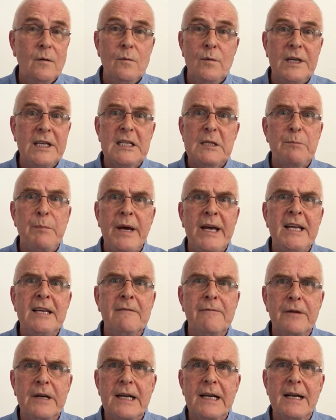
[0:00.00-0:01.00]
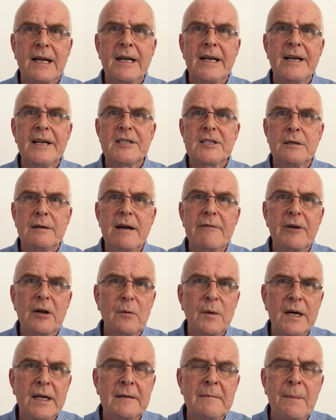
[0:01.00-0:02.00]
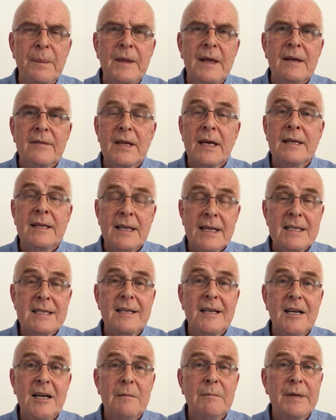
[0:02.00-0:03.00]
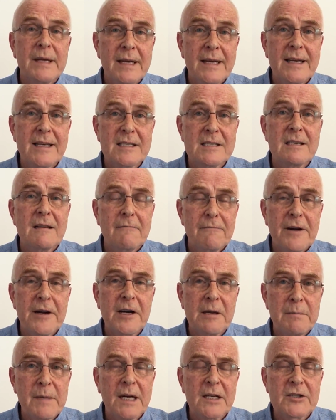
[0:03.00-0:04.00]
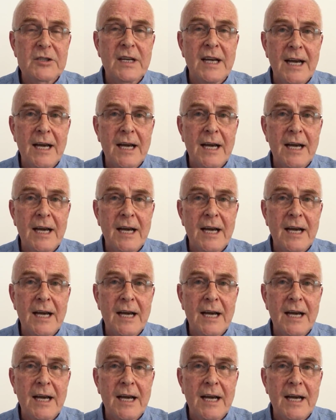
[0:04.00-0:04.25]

when it's painfully clear to everyone that Islam is very much